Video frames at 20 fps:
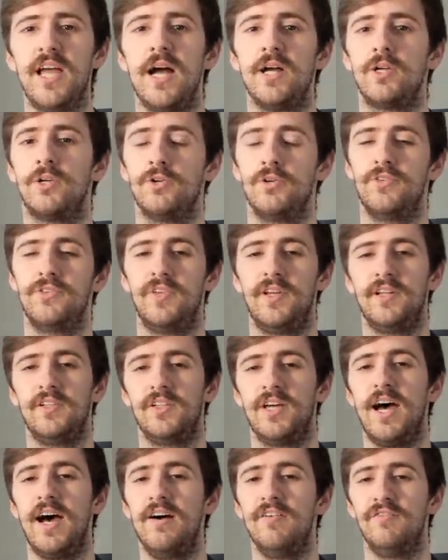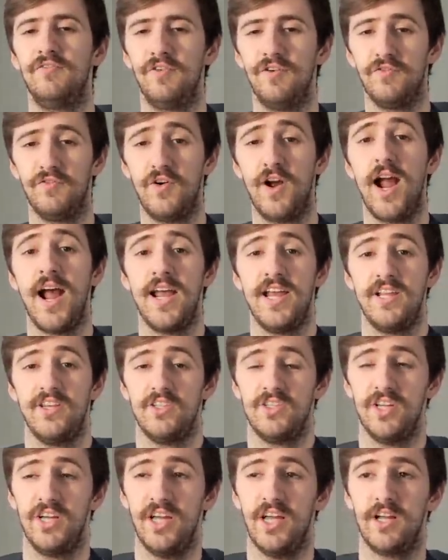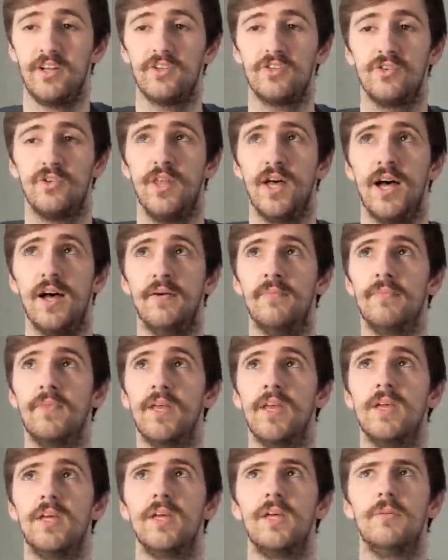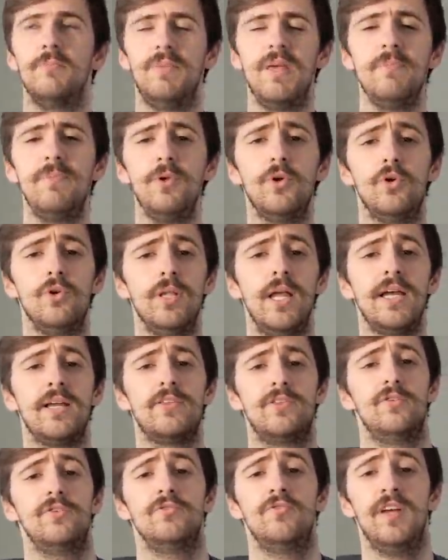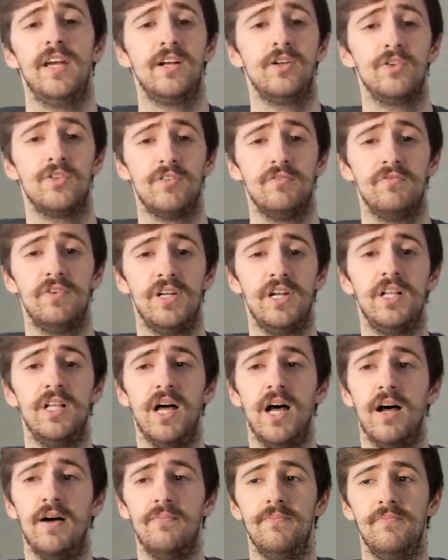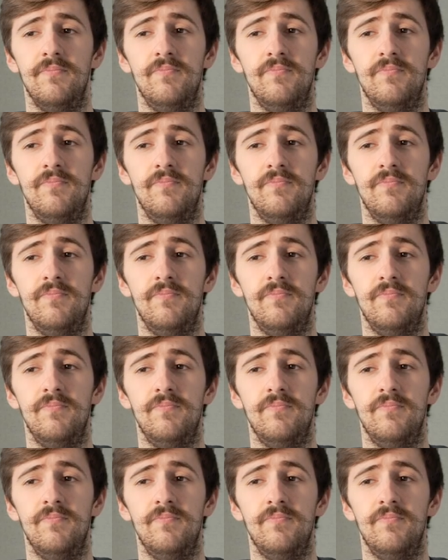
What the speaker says: a good thing to have for variety's sake, so that people who like those vehicles in vanilla,